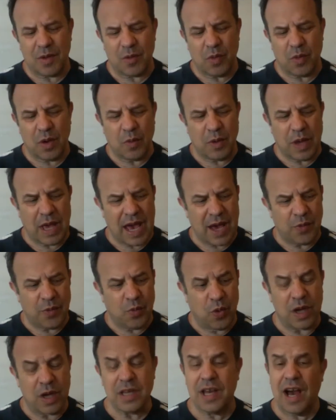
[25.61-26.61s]
We had
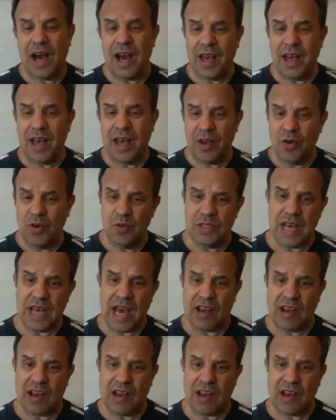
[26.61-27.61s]
one guy who was
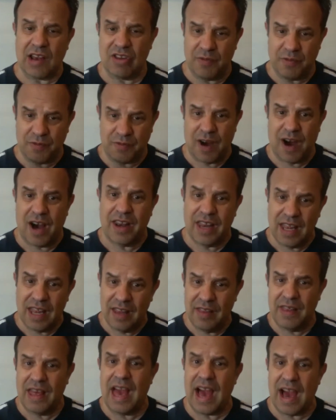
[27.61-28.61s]
actually fought in the
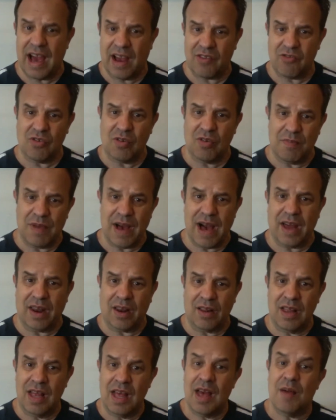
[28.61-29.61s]
actual battle,
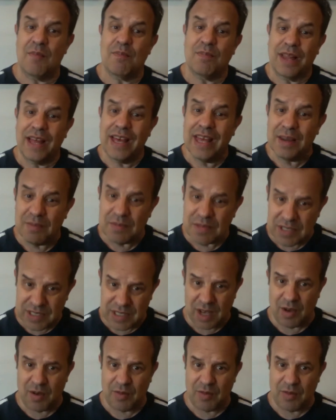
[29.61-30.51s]
played himself.